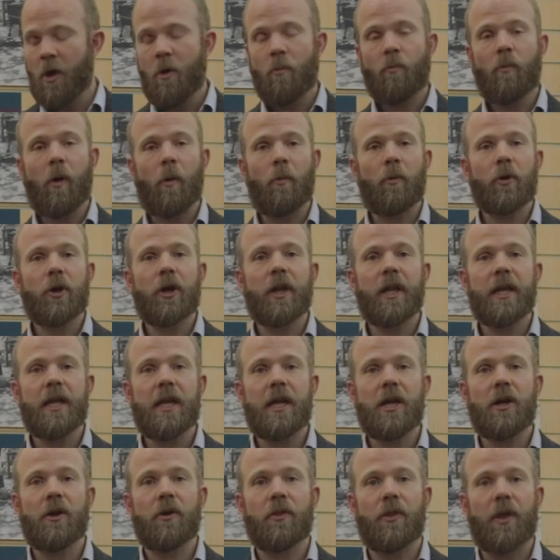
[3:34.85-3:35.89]
What we're going to
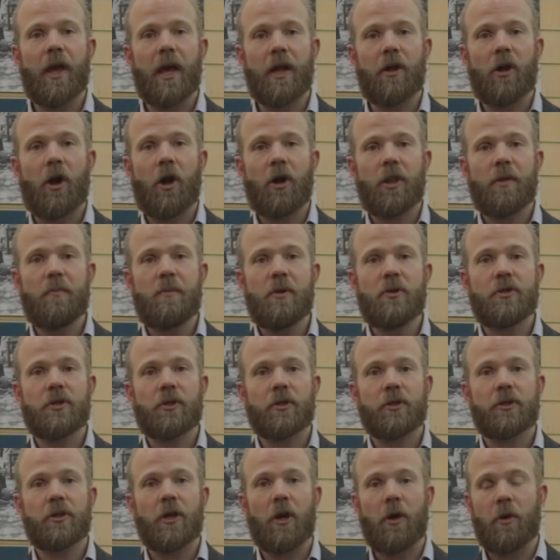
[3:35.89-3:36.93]
hear then are the
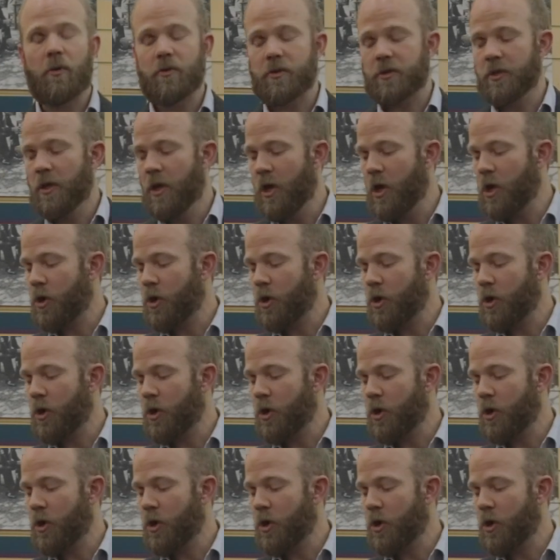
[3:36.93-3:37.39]
musical tones